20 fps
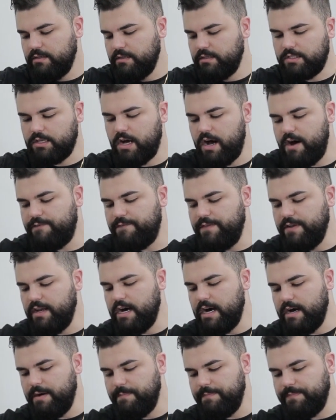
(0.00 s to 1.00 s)
soften
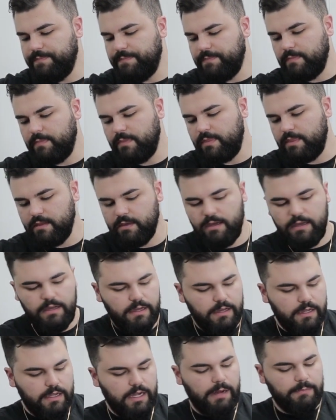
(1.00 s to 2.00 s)
up,
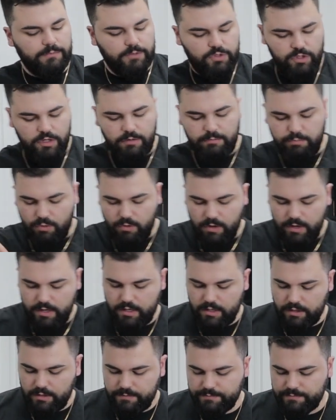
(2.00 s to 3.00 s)
come to a
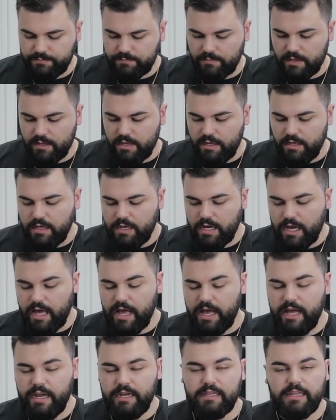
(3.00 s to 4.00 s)
boil,
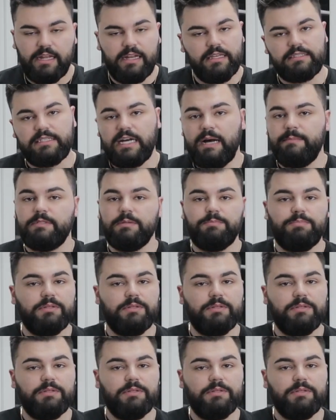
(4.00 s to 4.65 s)
and then it's time to